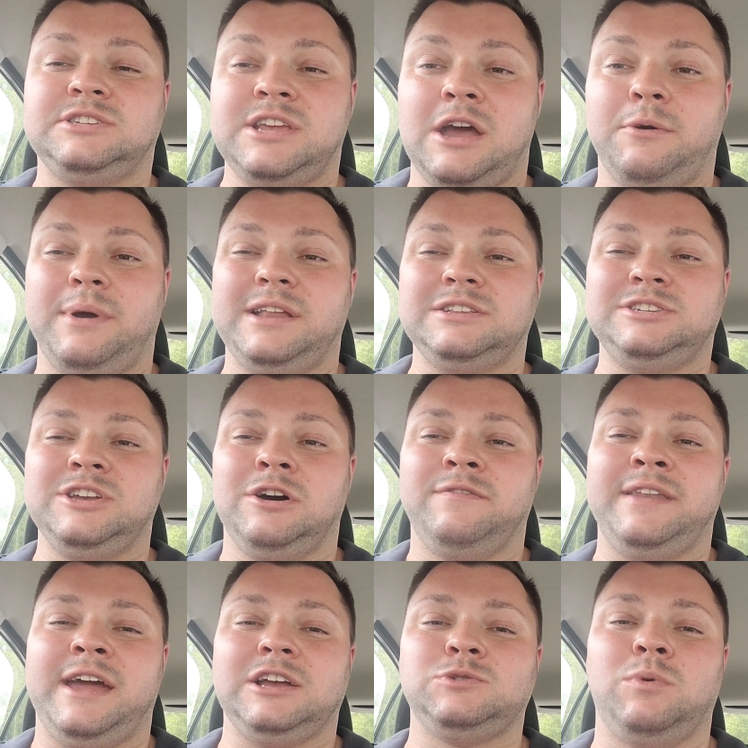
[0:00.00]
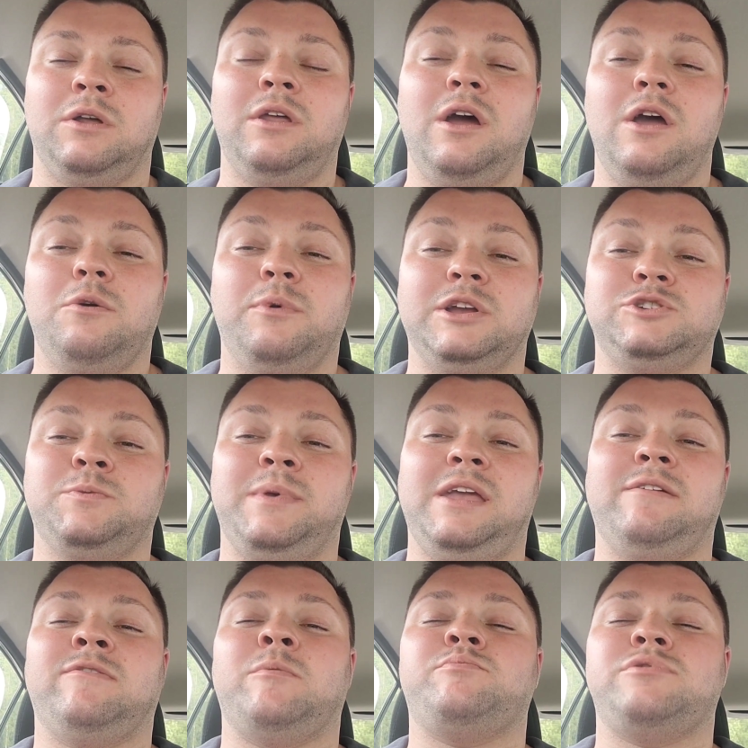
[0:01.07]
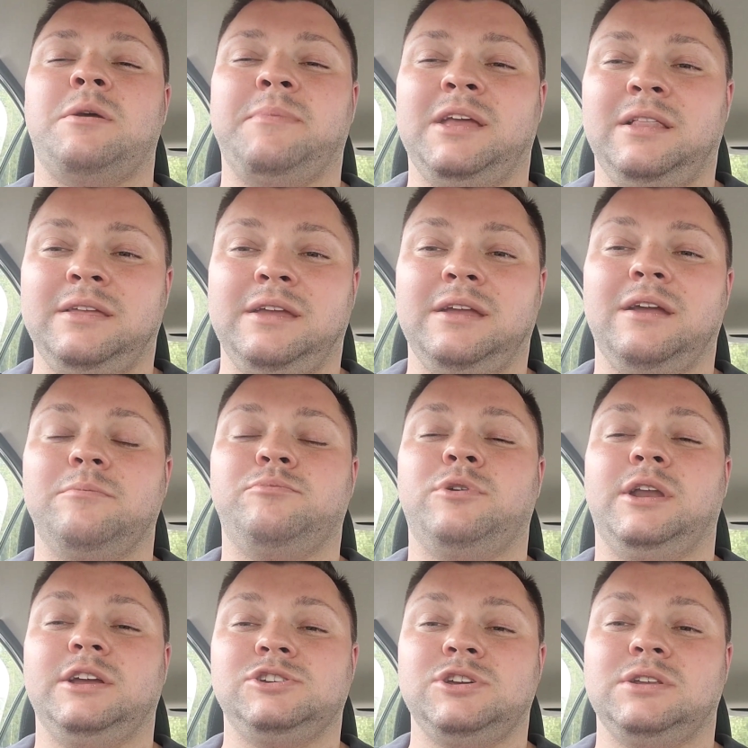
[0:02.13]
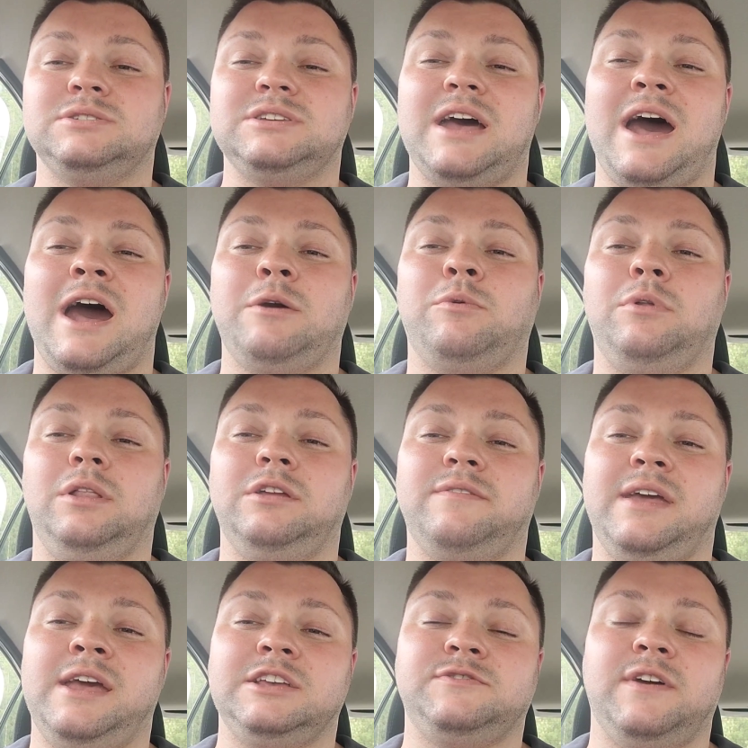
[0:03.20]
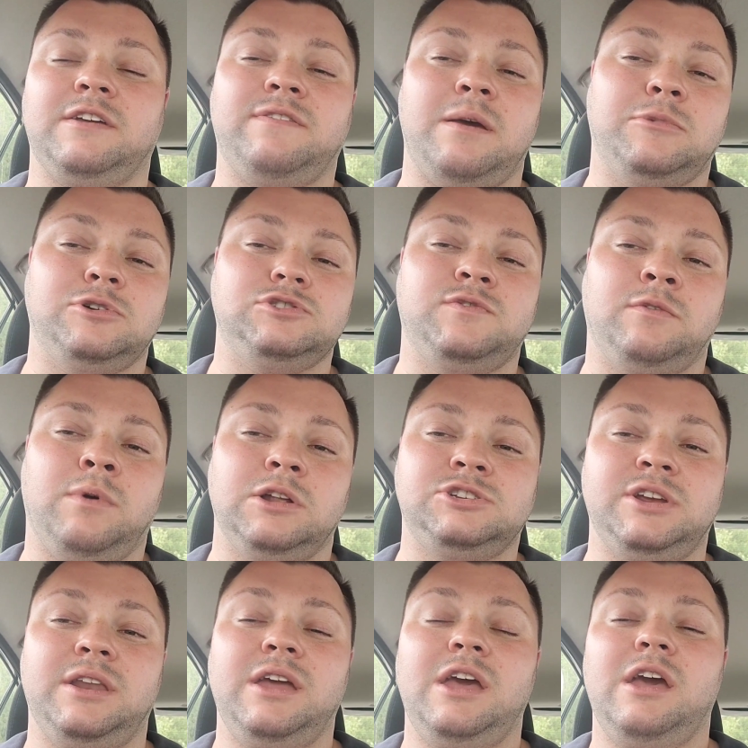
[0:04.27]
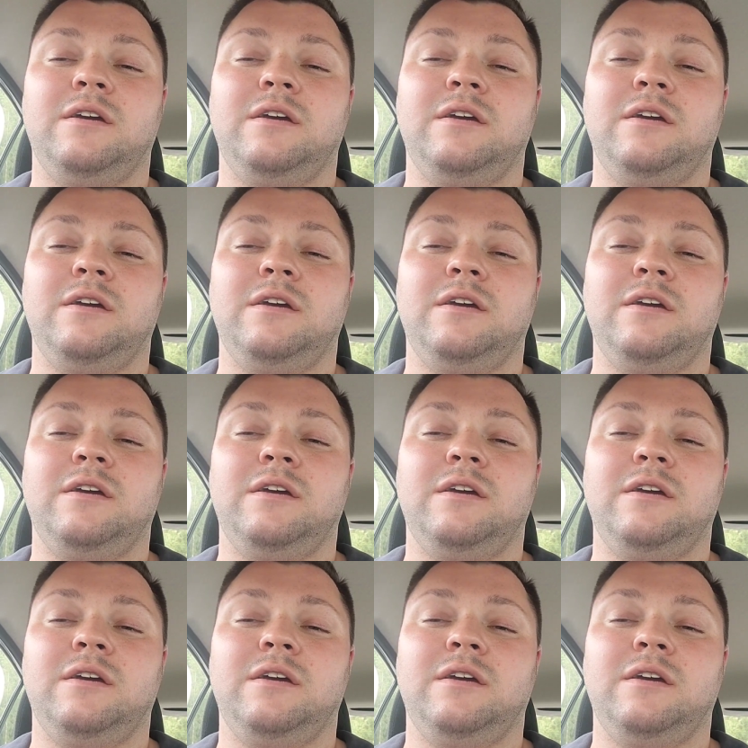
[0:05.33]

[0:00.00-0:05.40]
So until the next one, which will be the Premier League predictions, I will leave it here. So thank you very much for watching.